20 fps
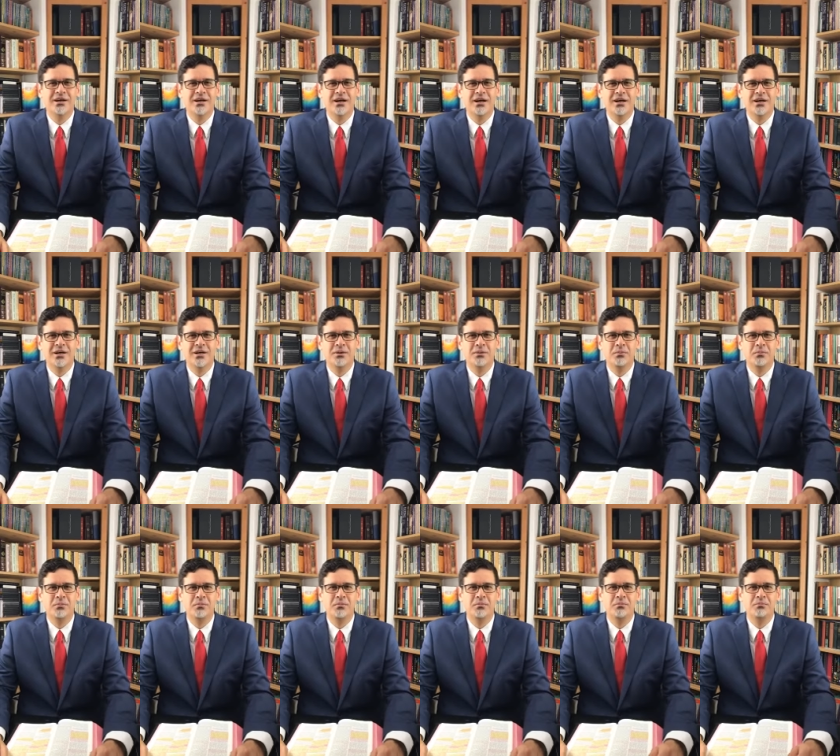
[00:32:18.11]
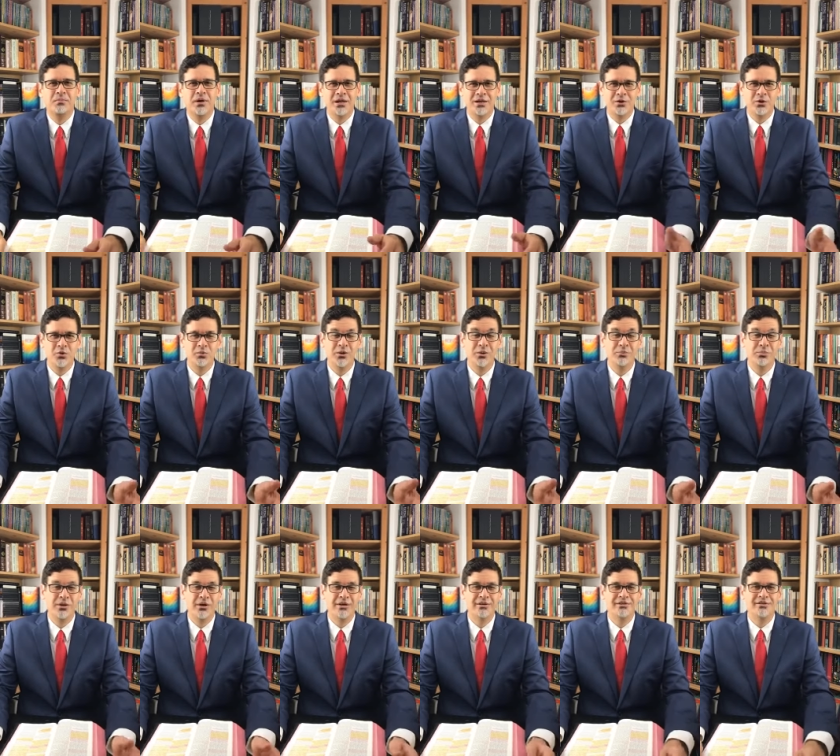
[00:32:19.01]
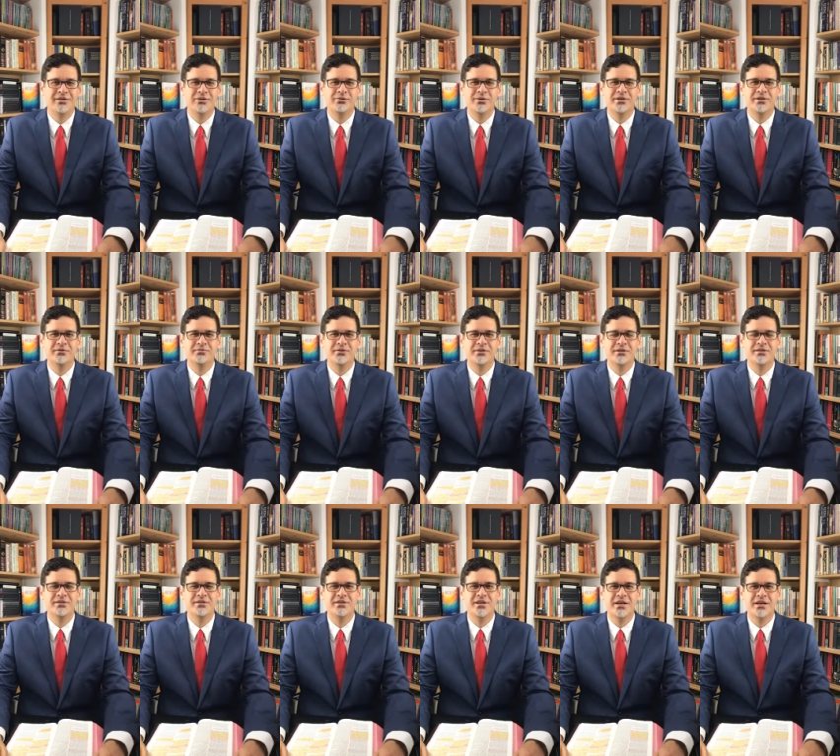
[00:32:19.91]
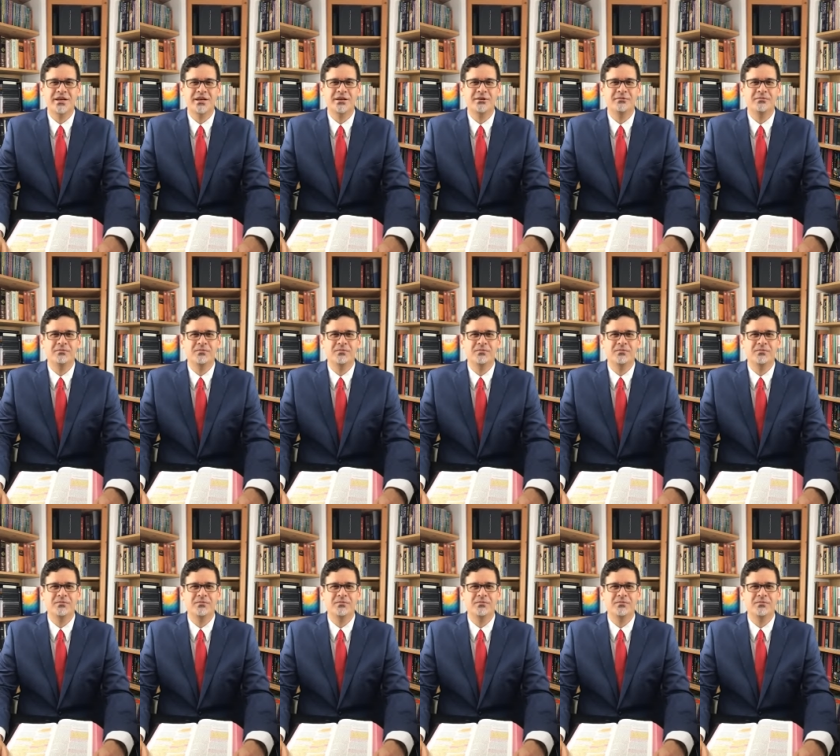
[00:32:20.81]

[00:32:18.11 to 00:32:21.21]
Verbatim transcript: Uh, may you be blessed the rest of this day.